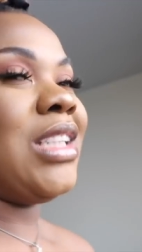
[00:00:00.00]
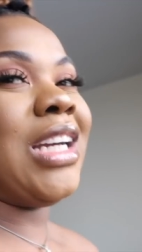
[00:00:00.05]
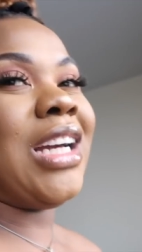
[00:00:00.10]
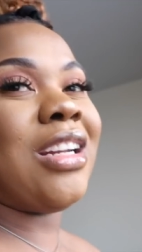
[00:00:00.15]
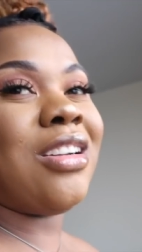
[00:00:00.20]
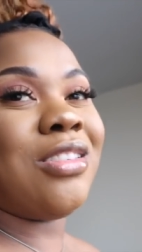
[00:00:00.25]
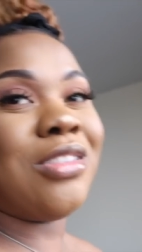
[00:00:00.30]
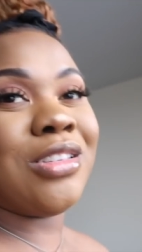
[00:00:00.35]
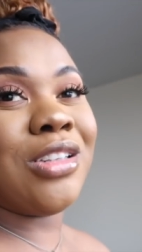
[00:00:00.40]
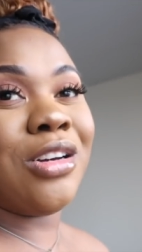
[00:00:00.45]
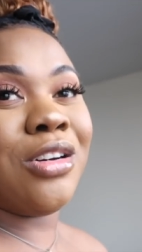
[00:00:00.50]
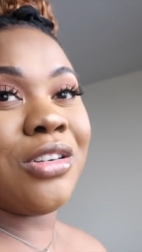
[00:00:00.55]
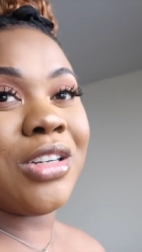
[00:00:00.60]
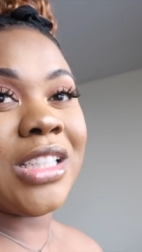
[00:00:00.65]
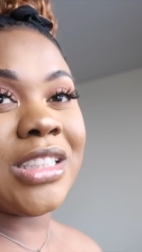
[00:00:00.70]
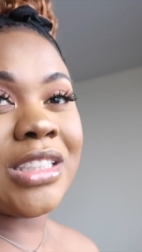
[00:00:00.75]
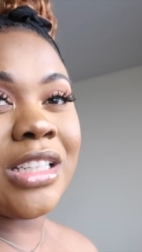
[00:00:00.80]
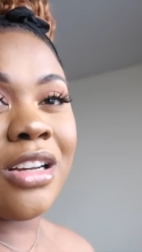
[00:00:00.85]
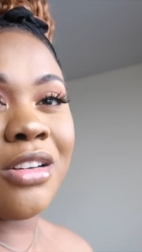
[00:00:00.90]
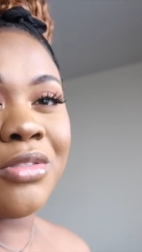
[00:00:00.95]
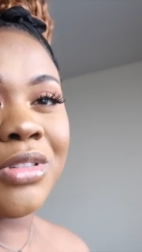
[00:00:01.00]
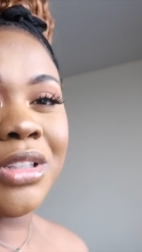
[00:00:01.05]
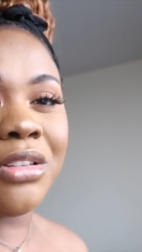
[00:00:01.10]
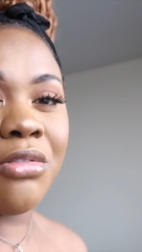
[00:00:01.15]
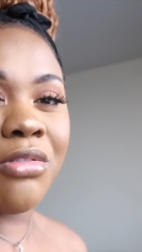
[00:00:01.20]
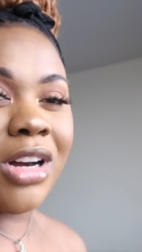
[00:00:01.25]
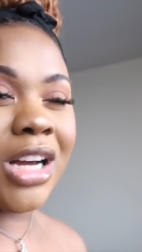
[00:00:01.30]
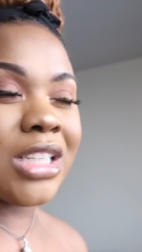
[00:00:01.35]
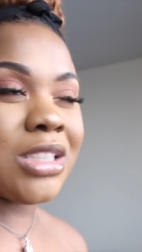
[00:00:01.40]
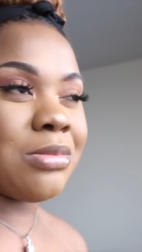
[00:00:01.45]
I don't know because I don't
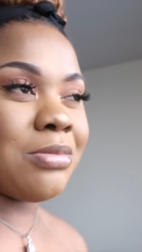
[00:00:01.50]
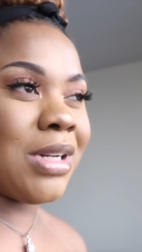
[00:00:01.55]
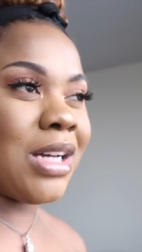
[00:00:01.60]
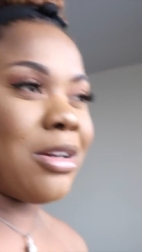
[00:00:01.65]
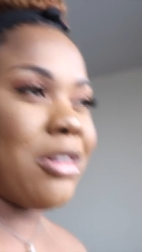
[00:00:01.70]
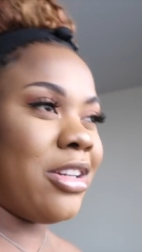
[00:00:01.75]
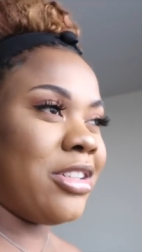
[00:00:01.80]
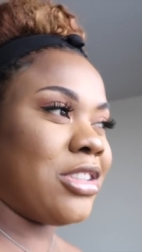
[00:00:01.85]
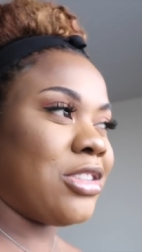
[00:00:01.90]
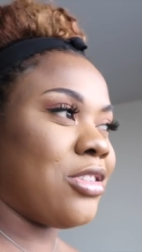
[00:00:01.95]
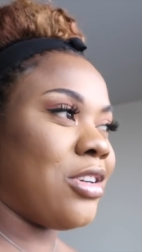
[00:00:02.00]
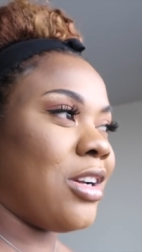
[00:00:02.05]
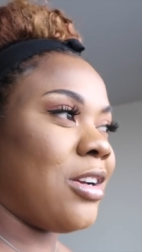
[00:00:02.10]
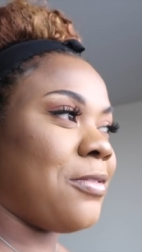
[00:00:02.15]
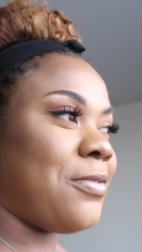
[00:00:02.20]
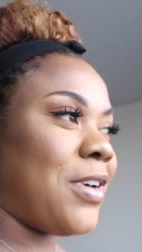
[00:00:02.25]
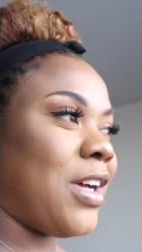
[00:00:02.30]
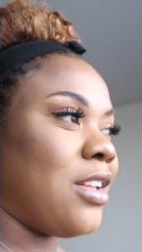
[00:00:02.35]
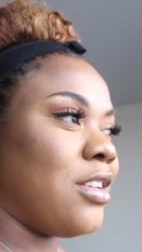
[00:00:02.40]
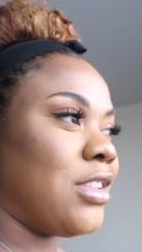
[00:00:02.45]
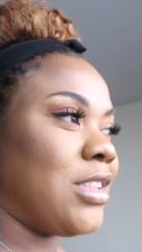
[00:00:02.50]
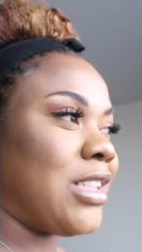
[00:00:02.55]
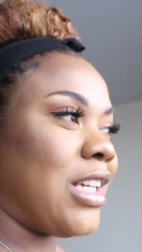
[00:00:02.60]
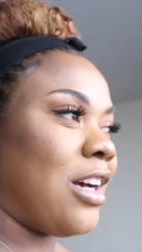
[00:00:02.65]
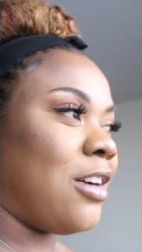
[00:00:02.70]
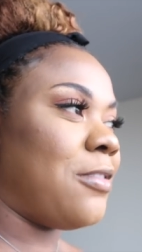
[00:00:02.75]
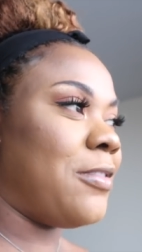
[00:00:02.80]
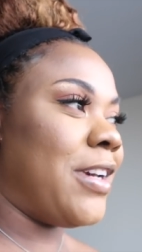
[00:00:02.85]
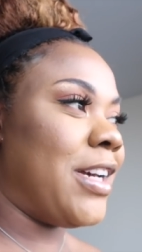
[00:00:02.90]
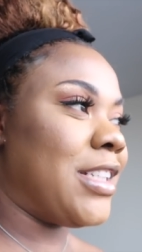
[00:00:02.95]
really watch my Instagram followers
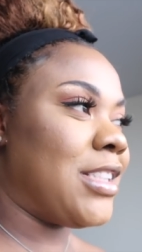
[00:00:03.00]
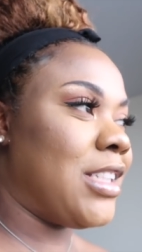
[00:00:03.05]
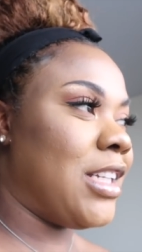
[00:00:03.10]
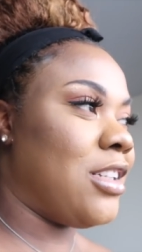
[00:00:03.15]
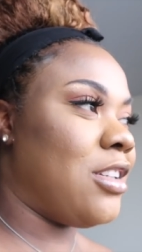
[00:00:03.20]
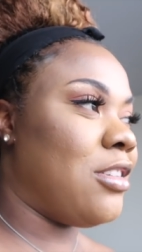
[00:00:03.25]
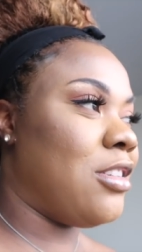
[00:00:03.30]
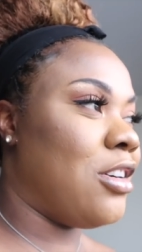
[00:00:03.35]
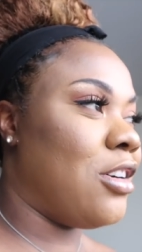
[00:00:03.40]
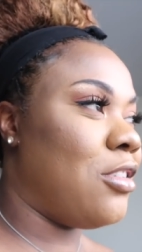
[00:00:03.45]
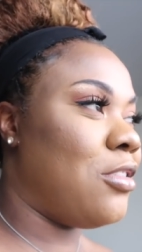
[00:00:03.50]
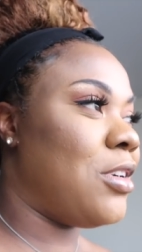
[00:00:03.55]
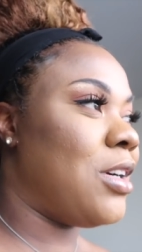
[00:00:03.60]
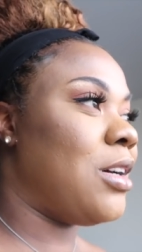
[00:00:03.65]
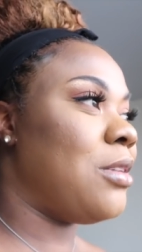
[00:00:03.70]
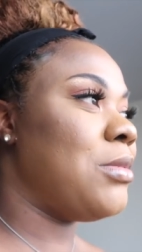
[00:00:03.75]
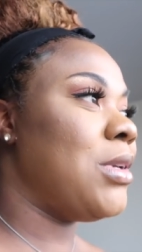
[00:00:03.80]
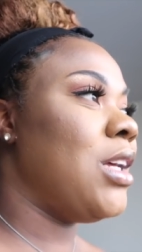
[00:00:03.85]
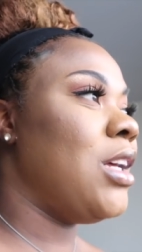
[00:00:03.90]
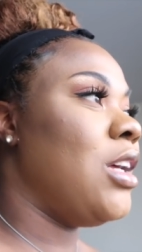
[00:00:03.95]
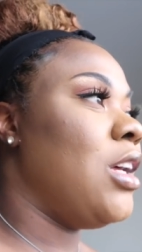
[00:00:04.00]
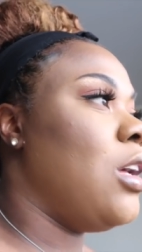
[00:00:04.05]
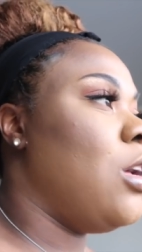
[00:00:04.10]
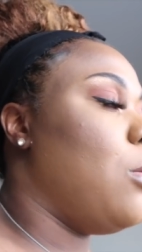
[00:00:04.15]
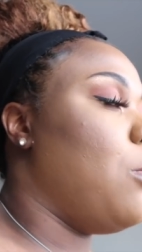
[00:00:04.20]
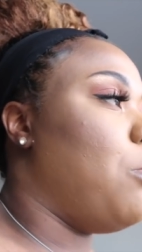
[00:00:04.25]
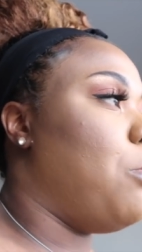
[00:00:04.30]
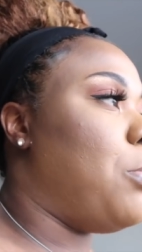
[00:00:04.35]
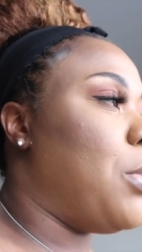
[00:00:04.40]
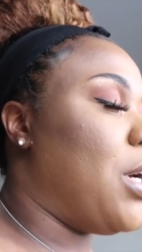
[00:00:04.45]
how fast they go up
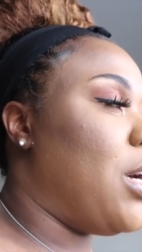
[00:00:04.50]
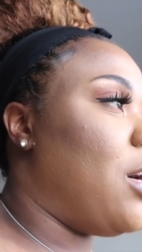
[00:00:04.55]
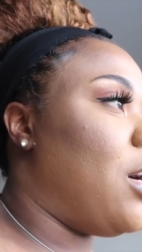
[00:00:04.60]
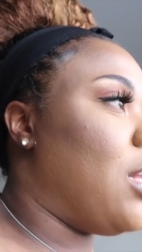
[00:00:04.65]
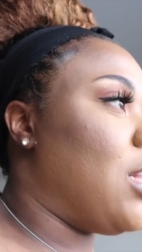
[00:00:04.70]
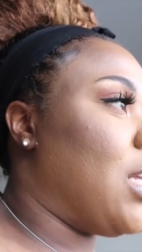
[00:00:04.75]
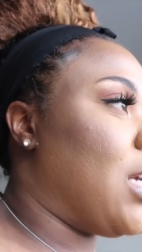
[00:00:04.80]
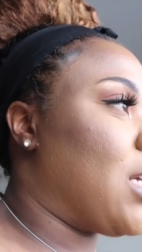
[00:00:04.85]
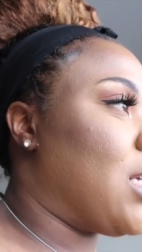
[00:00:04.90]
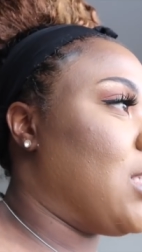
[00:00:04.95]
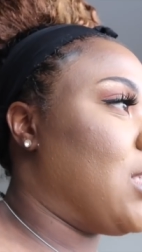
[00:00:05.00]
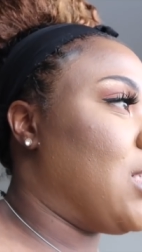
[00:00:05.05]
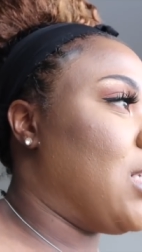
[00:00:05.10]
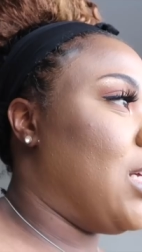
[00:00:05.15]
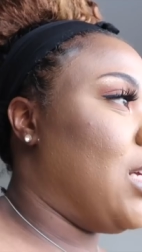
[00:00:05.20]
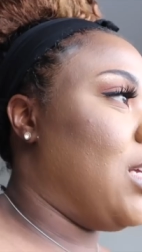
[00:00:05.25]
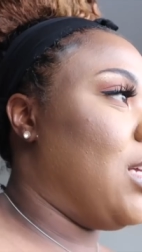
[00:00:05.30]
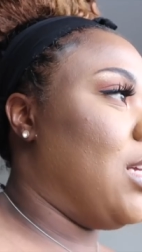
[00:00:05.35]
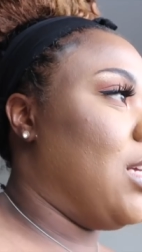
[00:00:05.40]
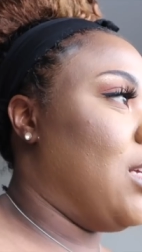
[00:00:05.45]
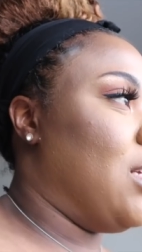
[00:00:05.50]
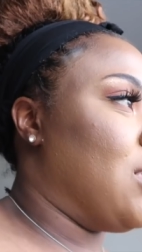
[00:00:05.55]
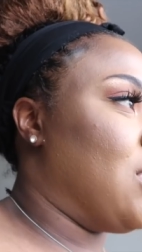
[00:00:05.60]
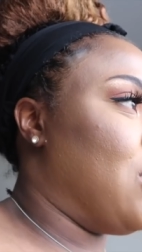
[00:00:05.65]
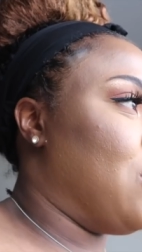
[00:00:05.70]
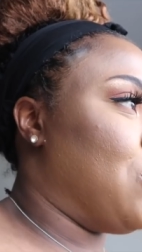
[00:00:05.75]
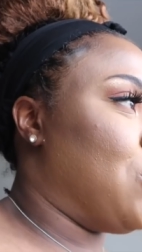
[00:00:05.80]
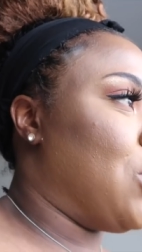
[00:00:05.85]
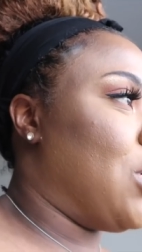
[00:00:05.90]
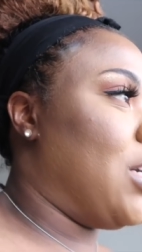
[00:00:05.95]
but all I can say is
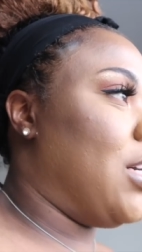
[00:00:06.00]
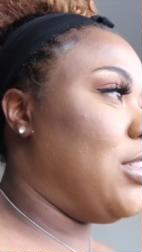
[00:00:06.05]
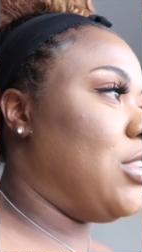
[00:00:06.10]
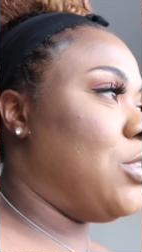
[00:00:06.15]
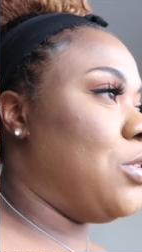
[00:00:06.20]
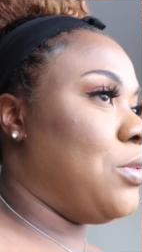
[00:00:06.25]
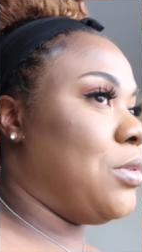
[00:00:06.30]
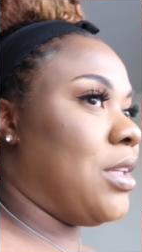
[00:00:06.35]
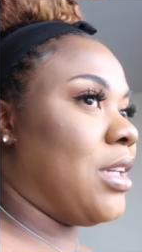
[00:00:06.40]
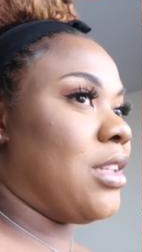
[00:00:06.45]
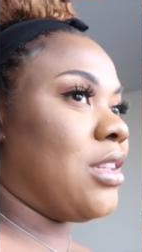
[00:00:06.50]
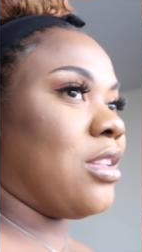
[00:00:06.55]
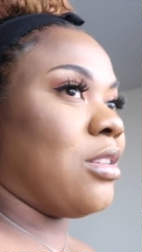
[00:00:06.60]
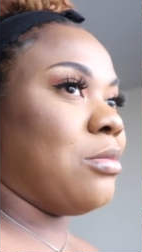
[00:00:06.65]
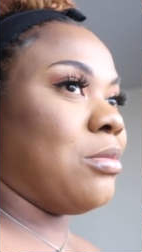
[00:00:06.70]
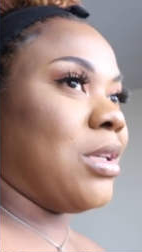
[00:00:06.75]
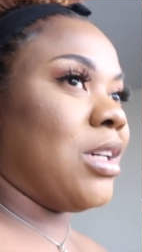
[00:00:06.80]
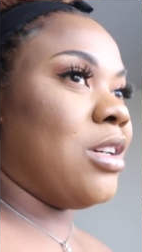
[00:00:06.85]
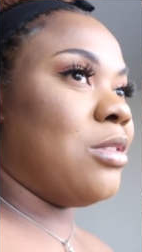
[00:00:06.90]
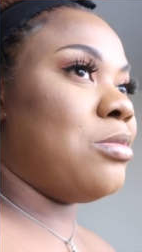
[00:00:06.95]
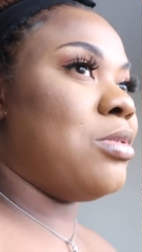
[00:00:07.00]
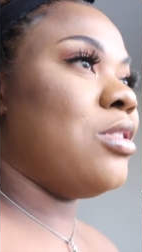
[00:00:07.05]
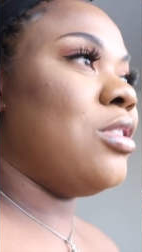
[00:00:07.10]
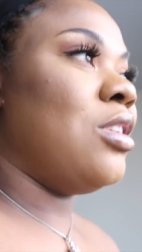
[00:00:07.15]
I'm trying to get them up